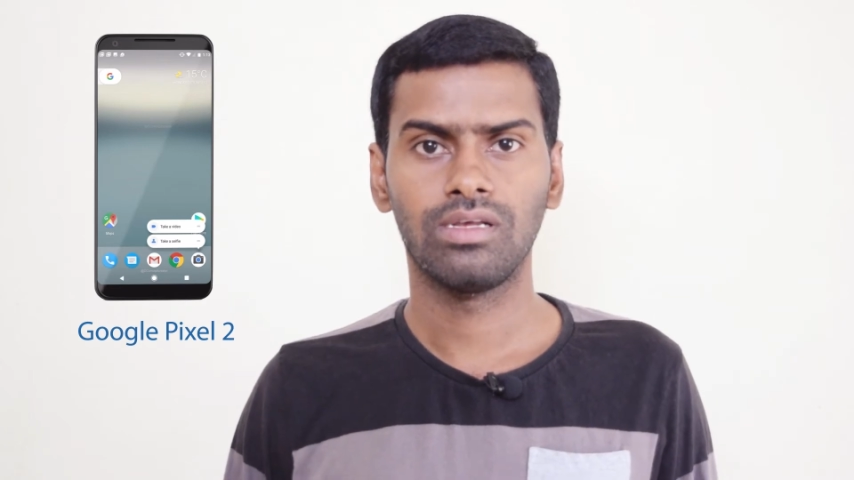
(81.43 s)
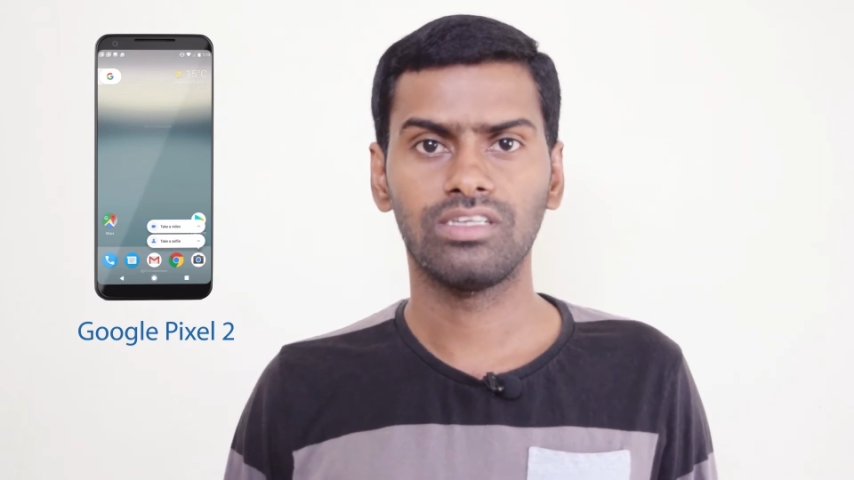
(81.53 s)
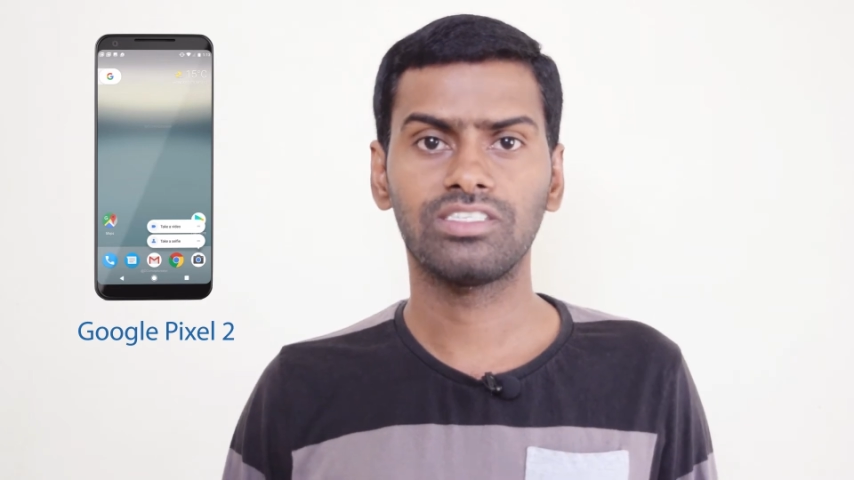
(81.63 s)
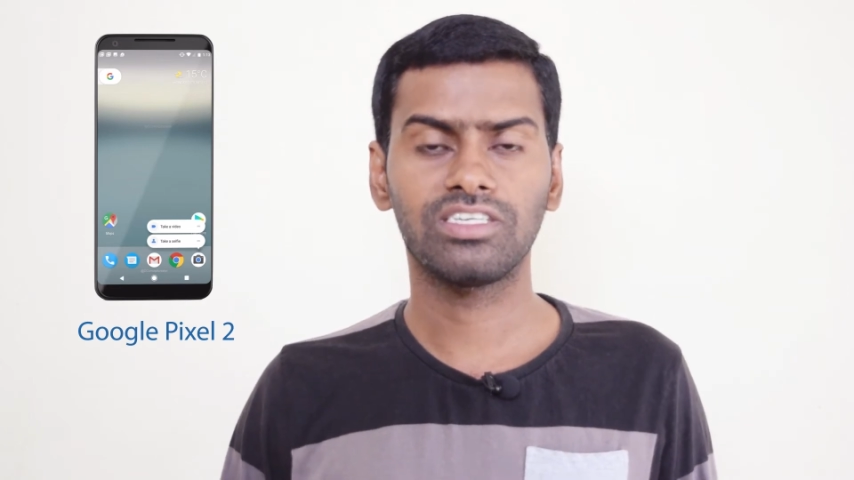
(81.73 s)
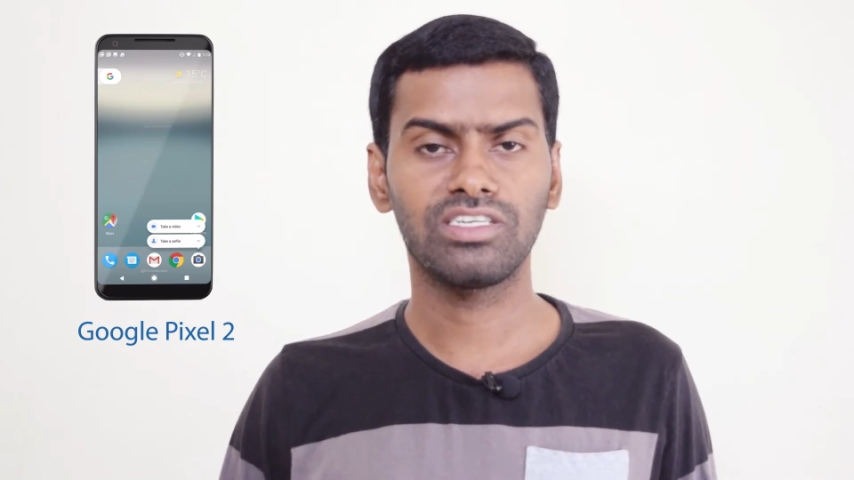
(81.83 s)

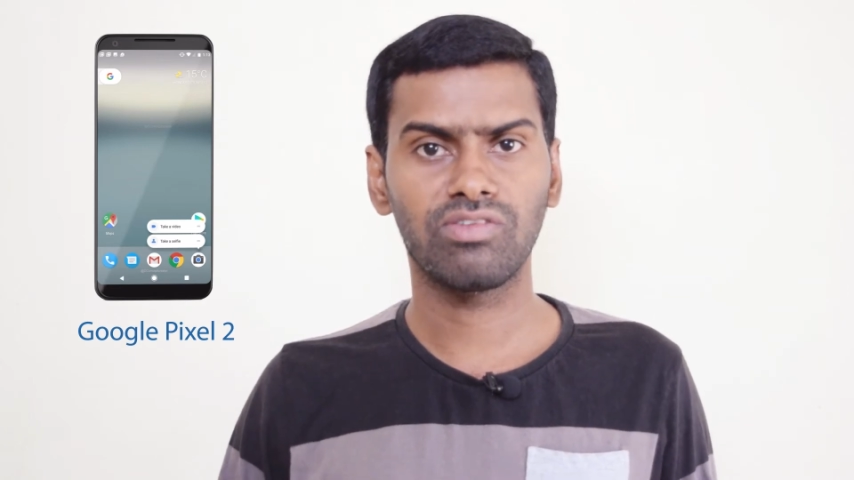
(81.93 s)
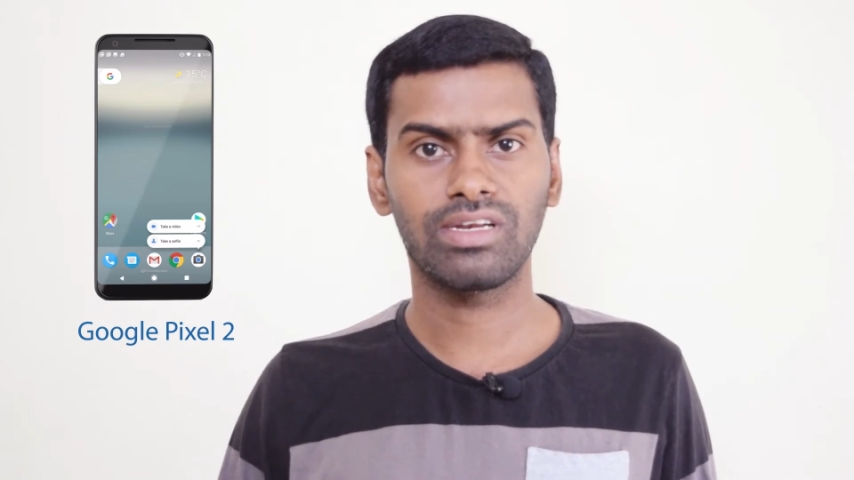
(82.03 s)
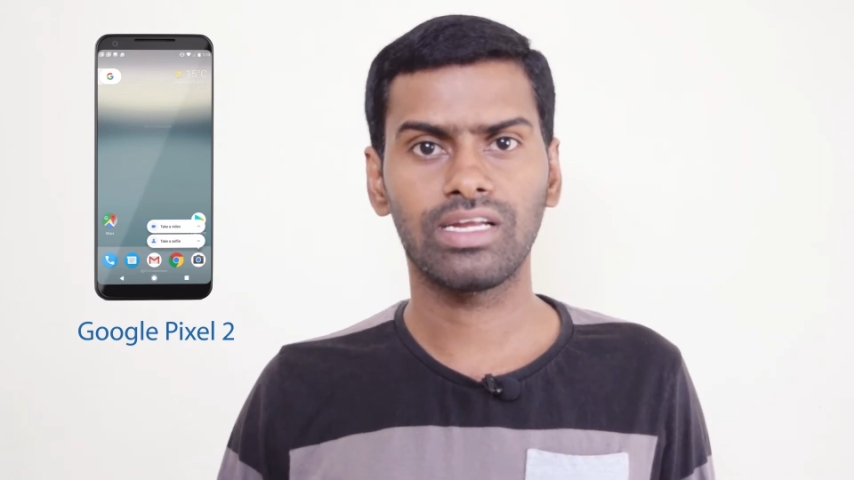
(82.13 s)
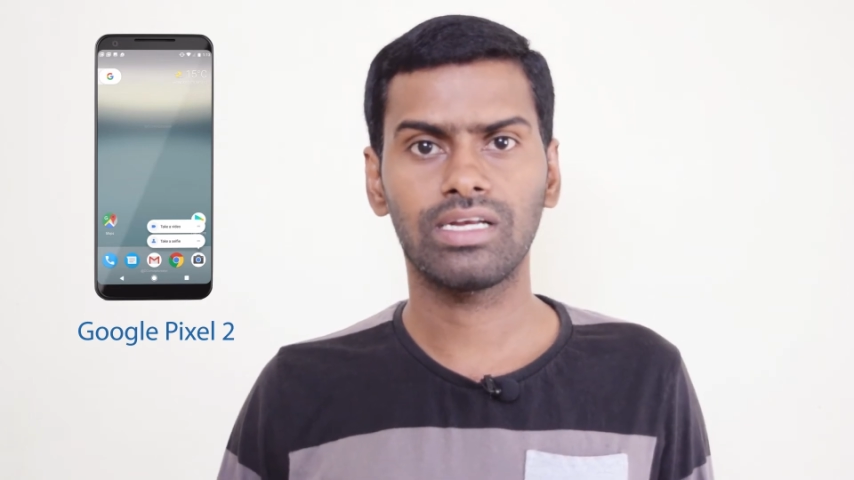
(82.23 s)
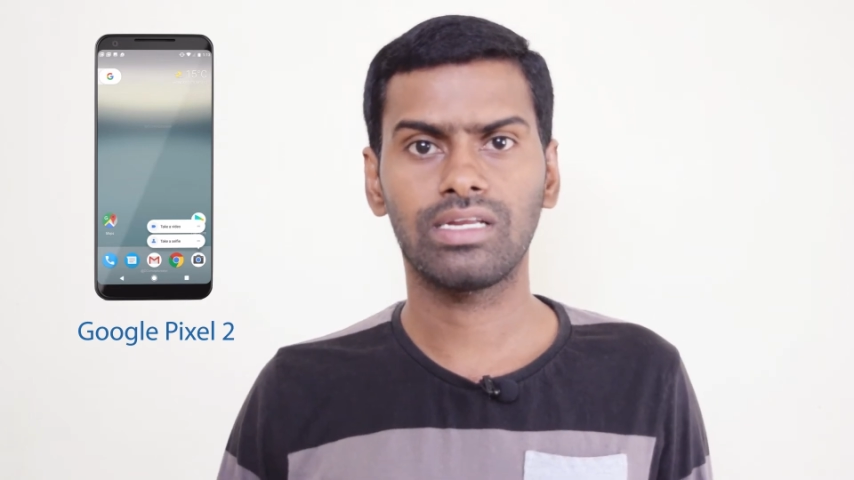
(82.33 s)
Instead you will
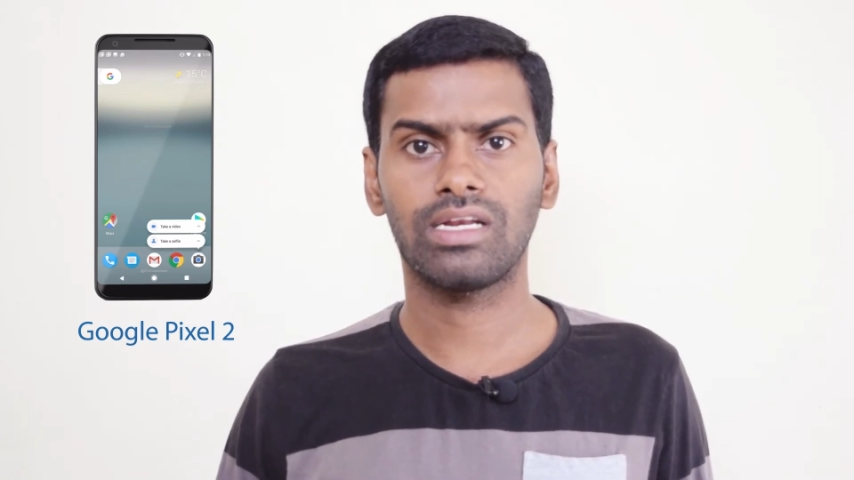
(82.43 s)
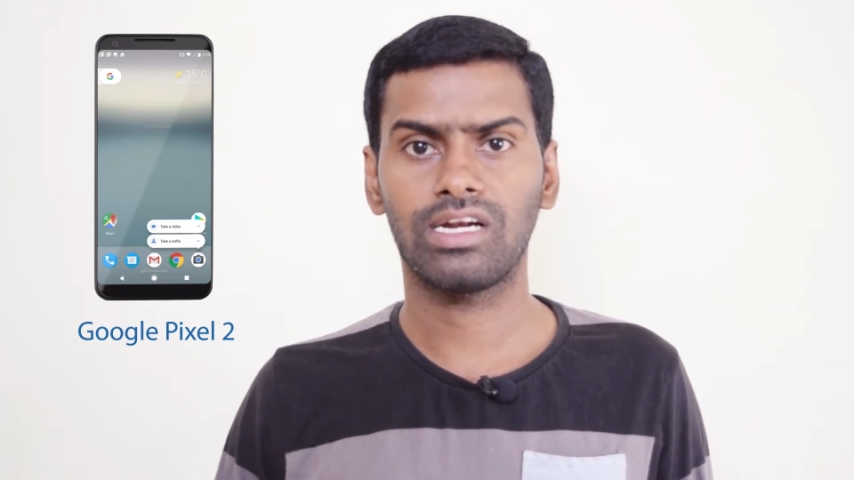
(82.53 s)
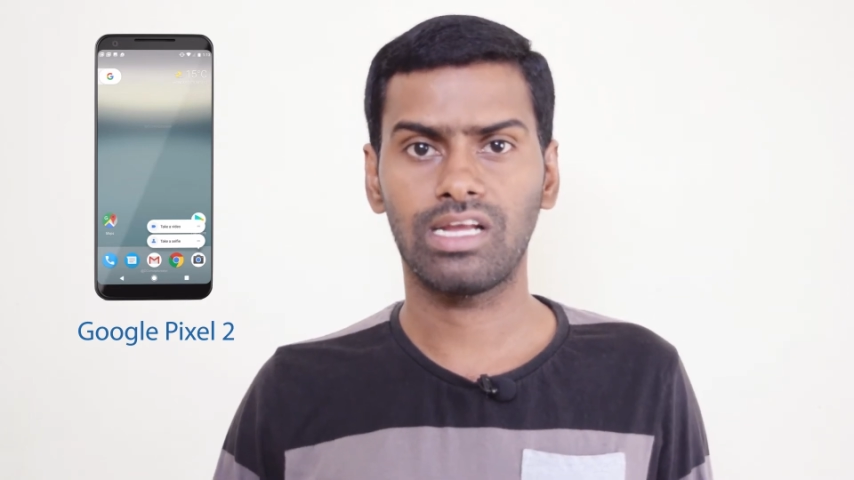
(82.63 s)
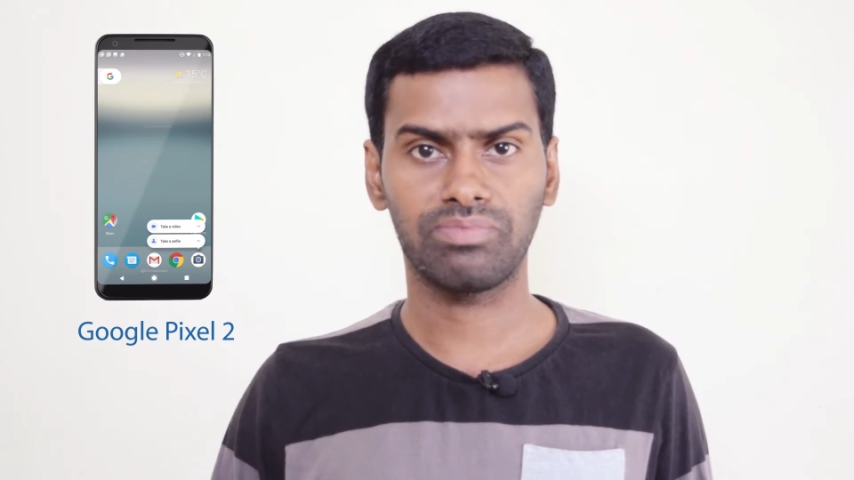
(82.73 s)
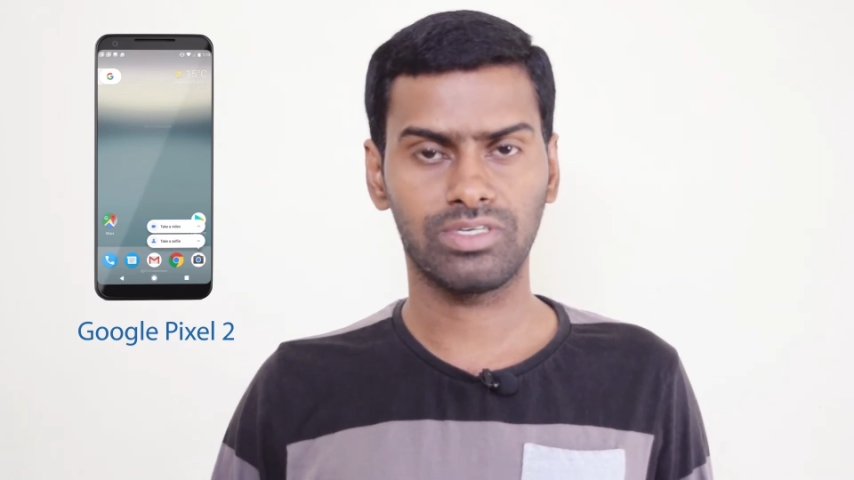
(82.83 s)
get an
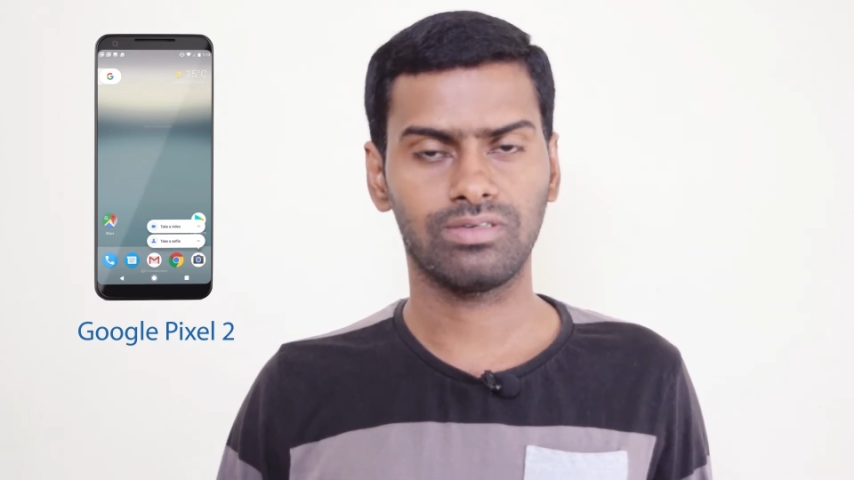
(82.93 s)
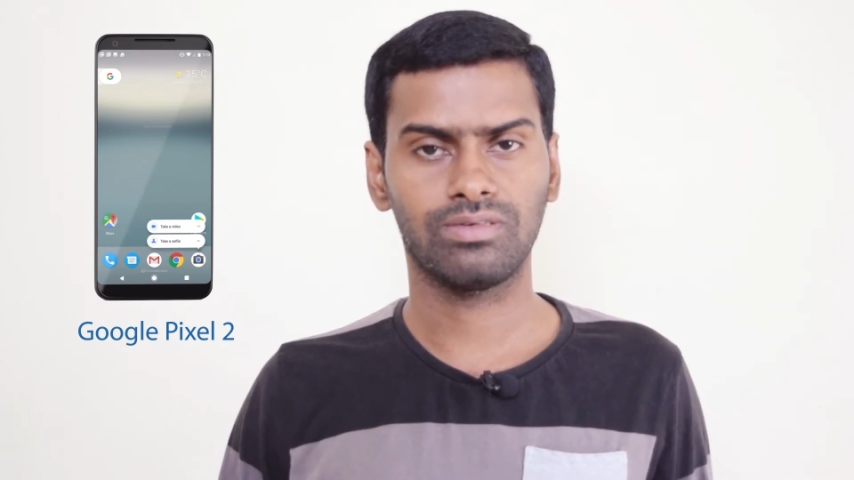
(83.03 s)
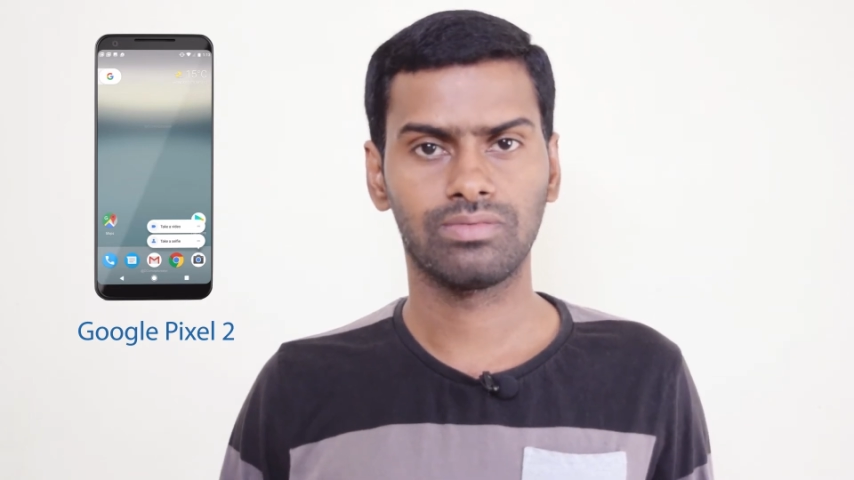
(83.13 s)
adapter.